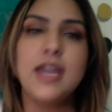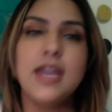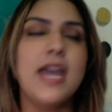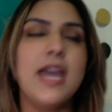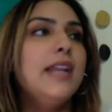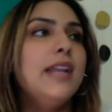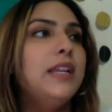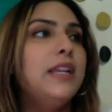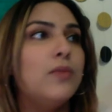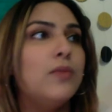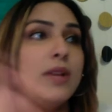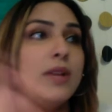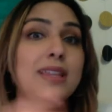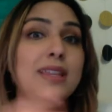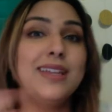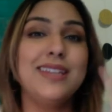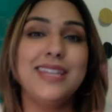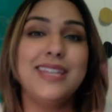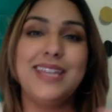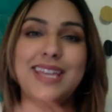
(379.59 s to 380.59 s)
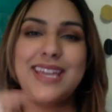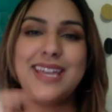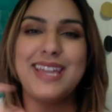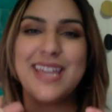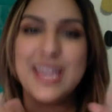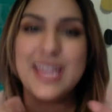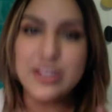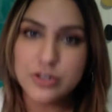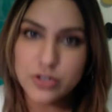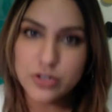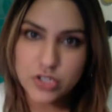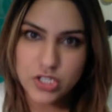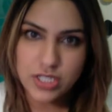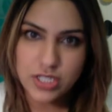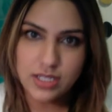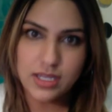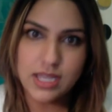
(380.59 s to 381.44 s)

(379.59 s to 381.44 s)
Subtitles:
any way they can get energy.